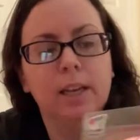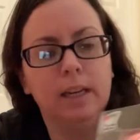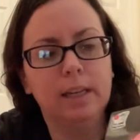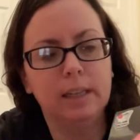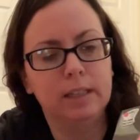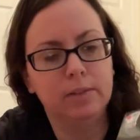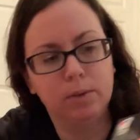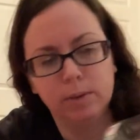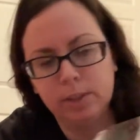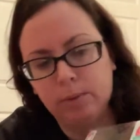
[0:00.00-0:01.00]
Uh, of
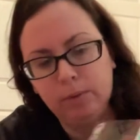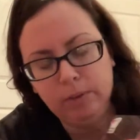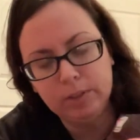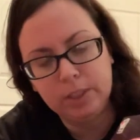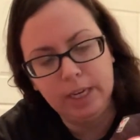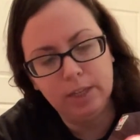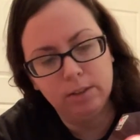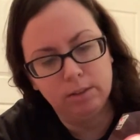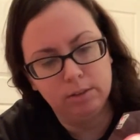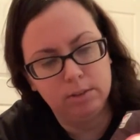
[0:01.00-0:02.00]
course I went for Sk eight
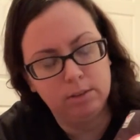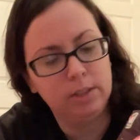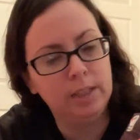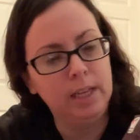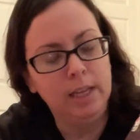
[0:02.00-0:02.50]
er Grrrl.